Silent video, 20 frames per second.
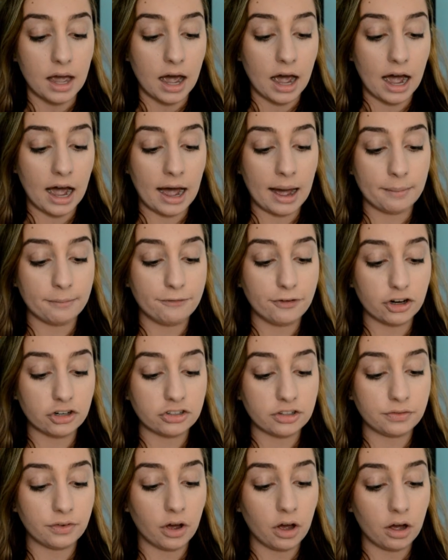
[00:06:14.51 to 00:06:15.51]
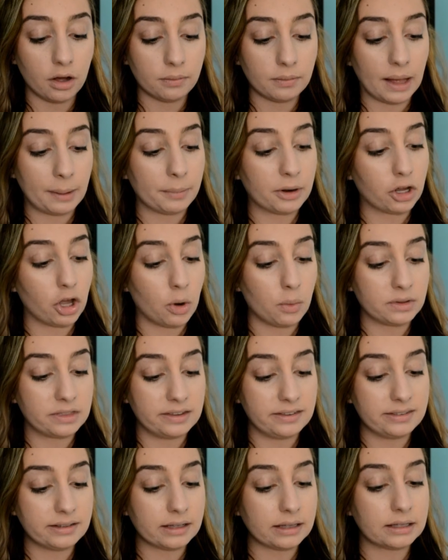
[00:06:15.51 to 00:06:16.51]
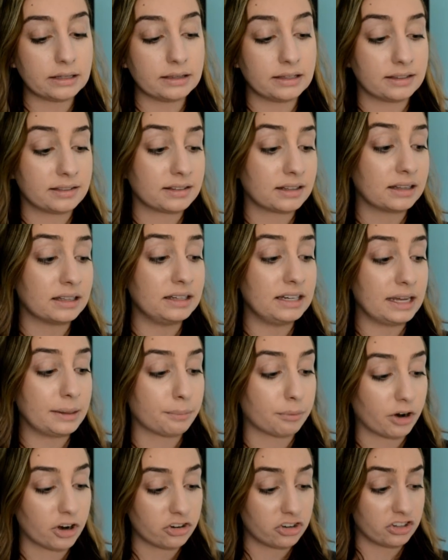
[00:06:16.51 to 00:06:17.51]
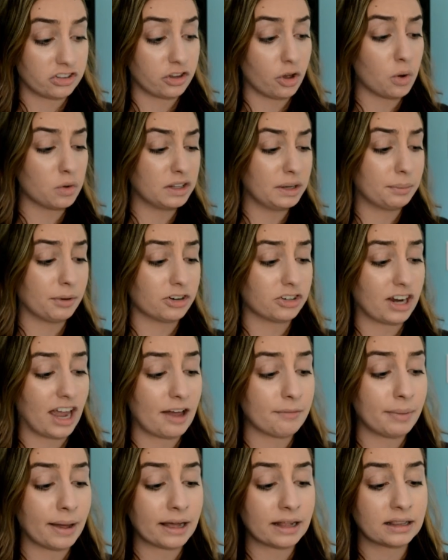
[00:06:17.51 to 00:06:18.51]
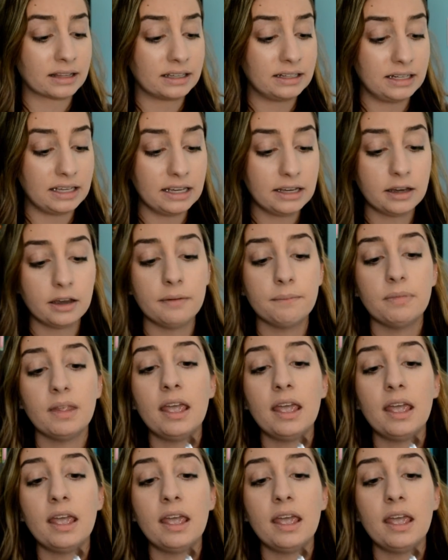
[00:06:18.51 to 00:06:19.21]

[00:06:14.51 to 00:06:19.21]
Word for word: Um, first of all, I'm going to go with these this Clinique brush. It's the only brush I have by Clinique.